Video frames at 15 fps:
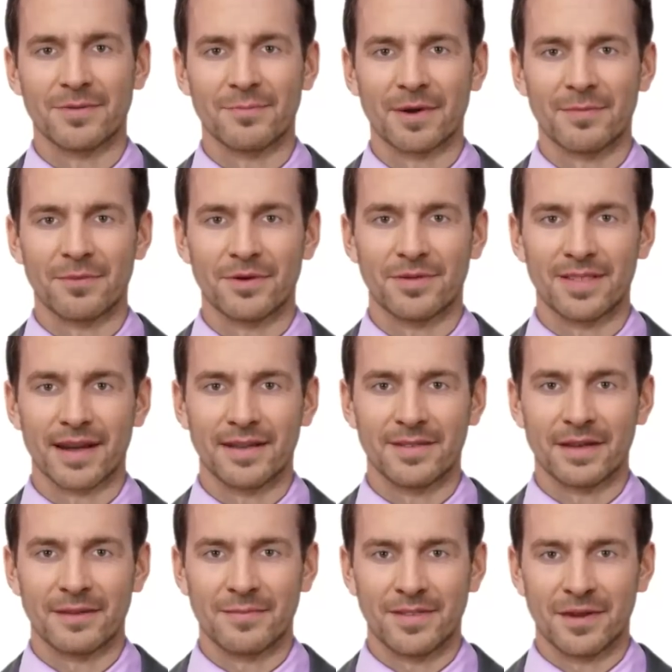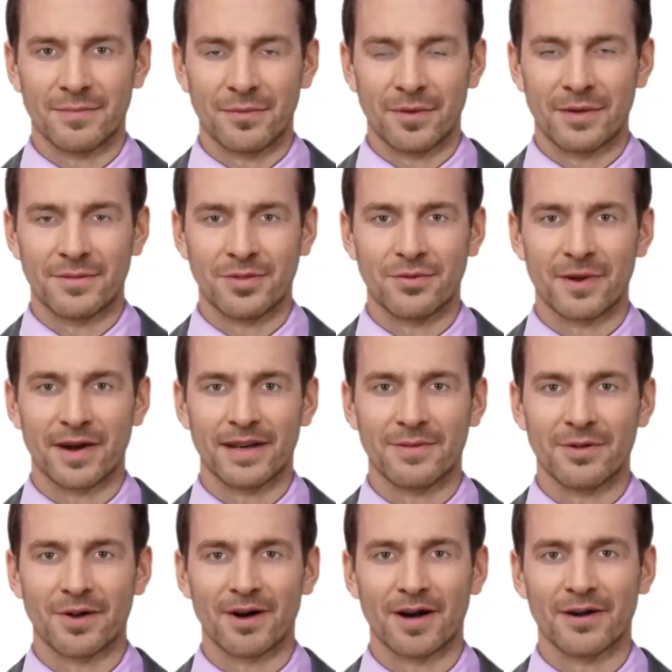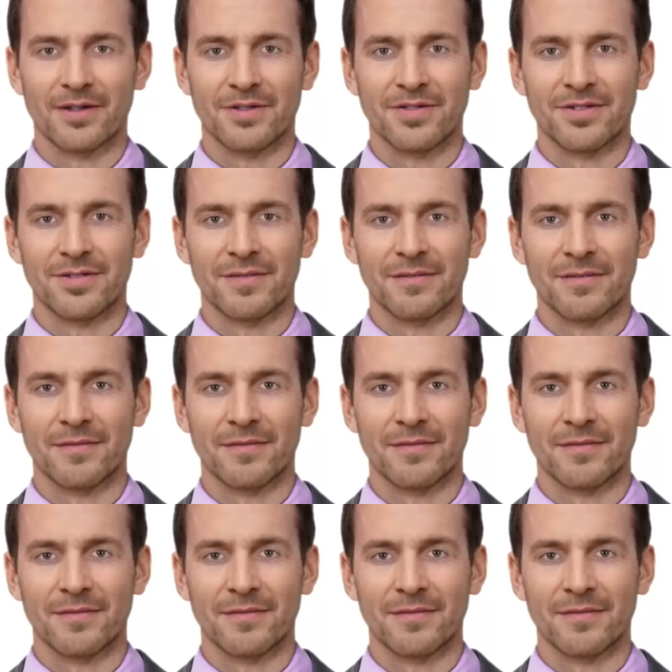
representing different train cars,